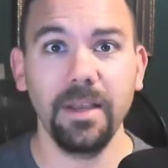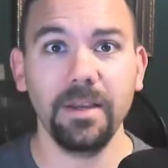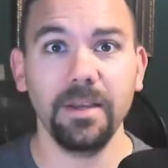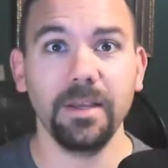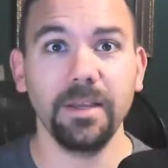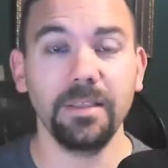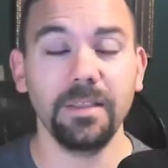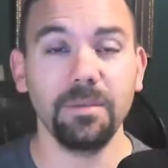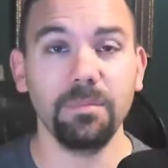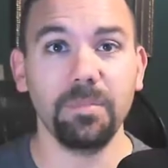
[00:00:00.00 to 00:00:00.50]
and
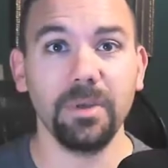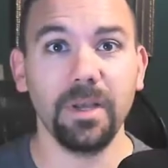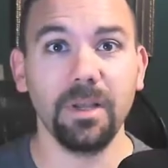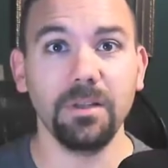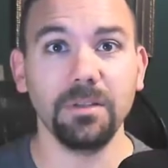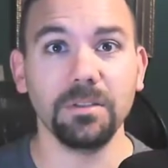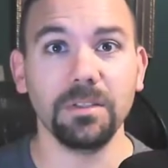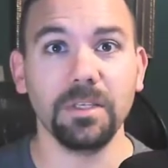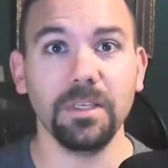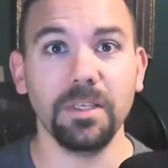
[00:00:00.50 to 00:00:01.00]
hit the
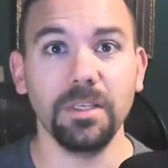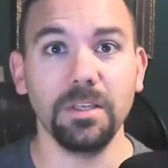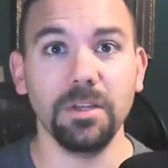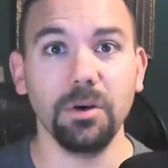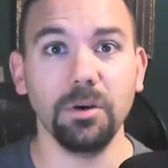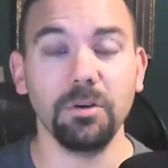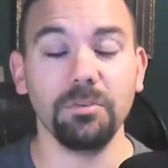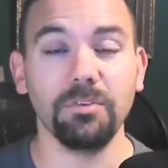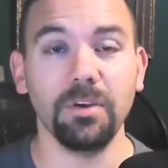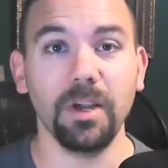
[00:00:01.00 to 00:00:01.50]
bell to get
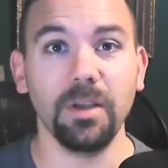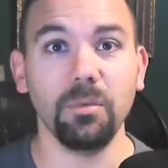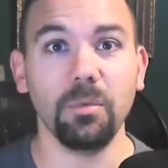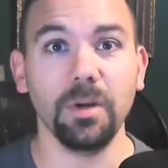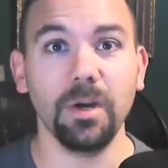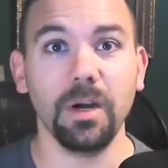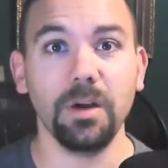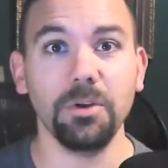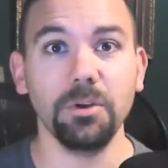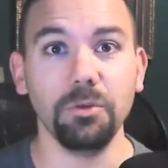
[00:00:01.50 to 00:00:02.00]
notified
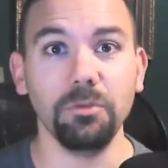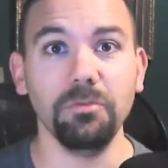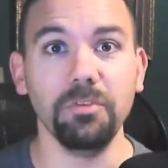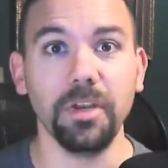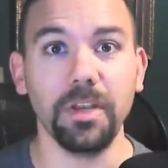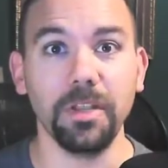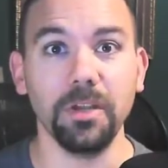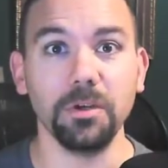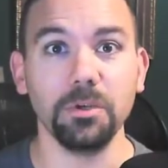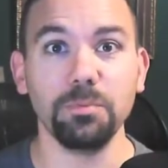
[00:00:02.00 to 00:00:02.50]
when our new
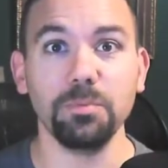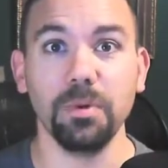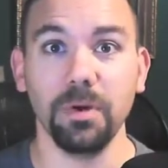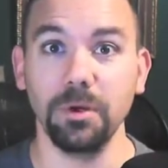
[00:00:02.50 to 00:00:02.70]
videos